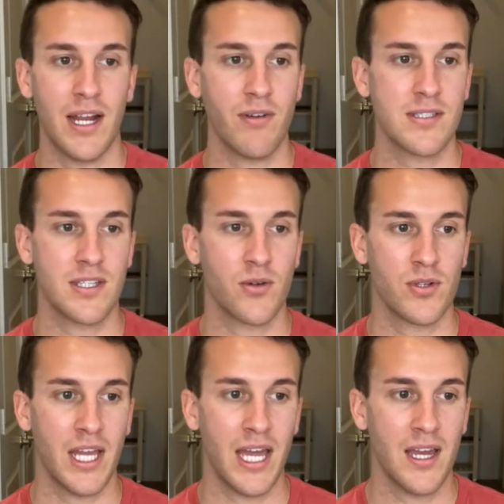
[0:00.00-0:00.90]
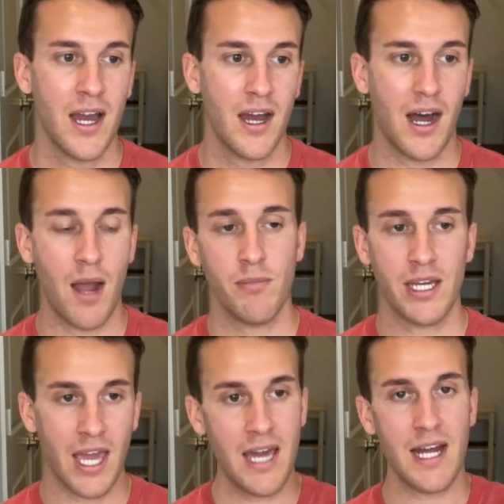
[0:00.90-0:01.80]
every single day, I'm
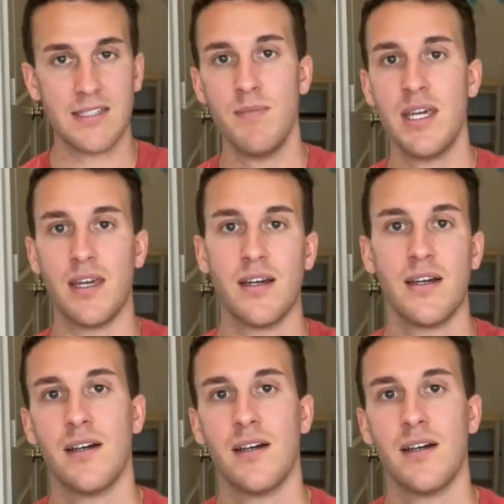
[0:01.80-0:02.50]
like, hey, that's me.